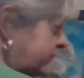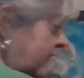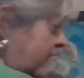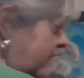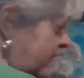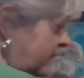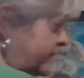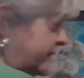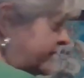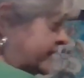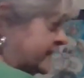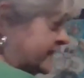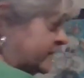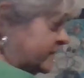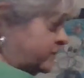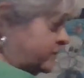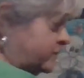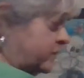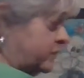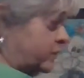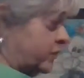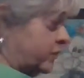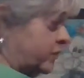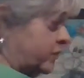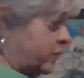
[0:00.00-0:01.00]
On this
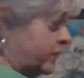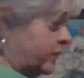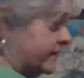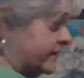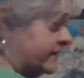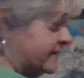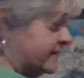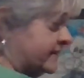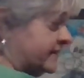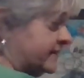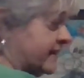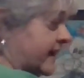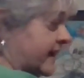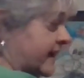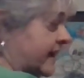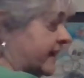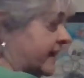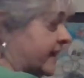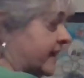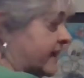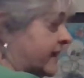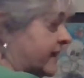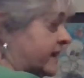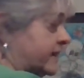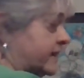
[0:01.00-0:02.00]
one, we're going to
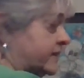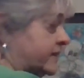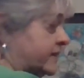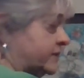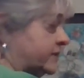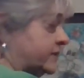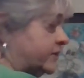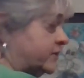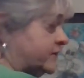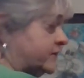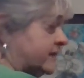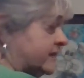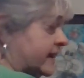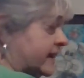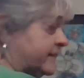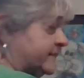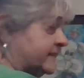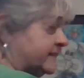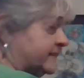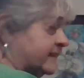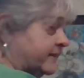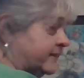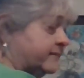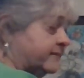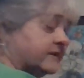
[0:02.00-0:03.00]
say 2
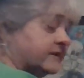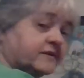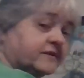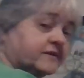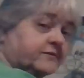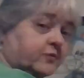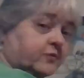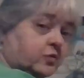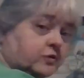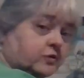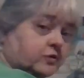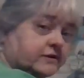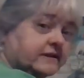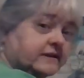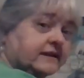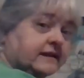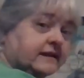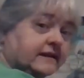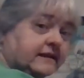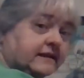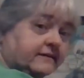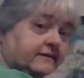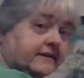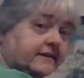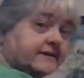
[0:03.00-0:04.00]
times 7 is
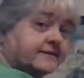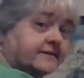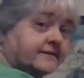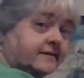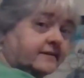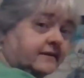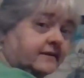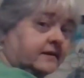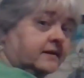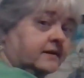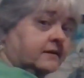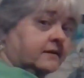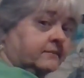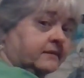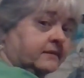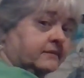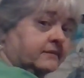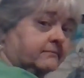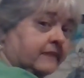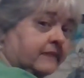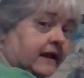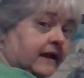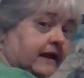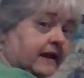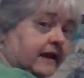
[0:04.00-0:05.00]
14. That's the M
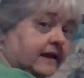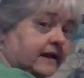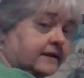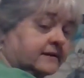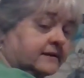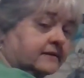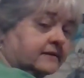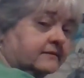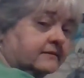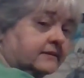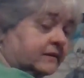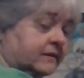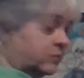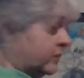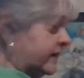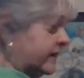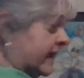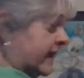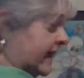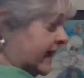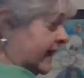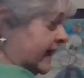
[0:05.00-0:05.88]
in mad. Then we